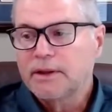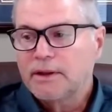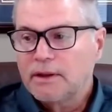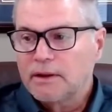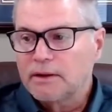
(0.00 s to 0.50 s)

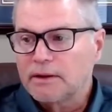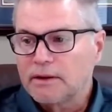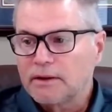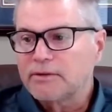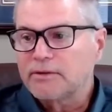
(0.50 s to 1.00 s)

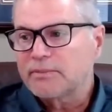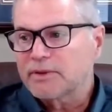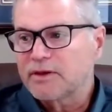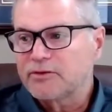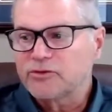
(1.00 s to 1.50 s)
other
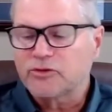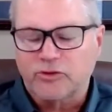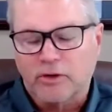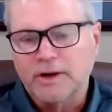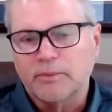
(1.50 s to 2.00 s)
applications, or
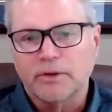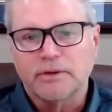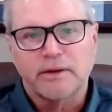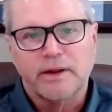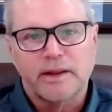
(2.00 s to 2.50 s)
starting to build
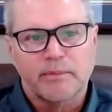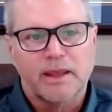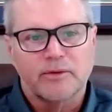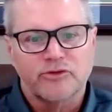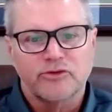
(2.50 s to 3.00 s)
other
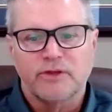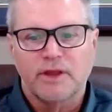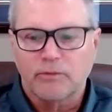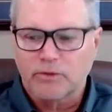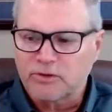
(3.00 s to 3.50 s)
applications that
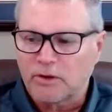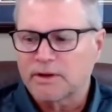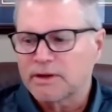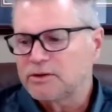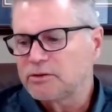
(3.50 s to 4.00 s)
were
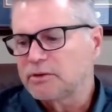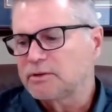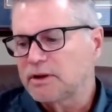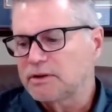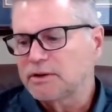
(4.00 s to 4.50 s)
targeted to
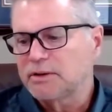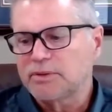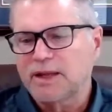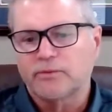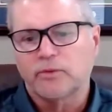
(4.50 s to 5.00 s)
another
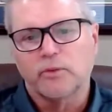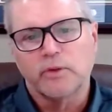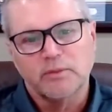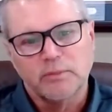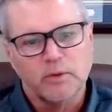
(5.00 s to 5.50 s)
platform, whether
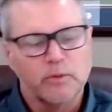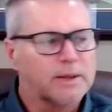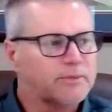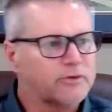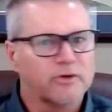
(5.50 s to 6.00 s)
it be a web
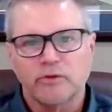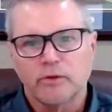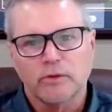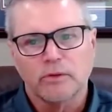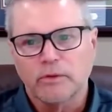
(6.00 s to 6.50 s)

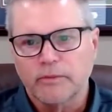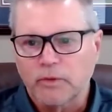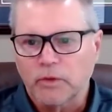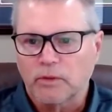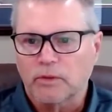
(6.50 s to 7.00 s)
server
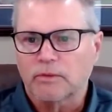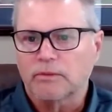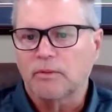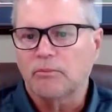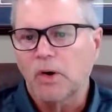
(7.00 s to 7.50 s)
or
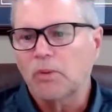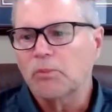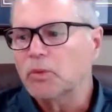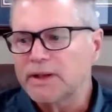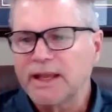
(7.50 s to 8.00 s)
mobile
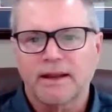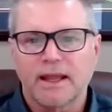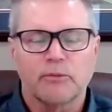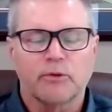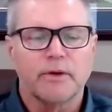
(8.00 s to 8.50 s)
when that
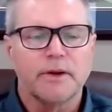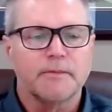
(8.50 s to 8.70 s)
came around,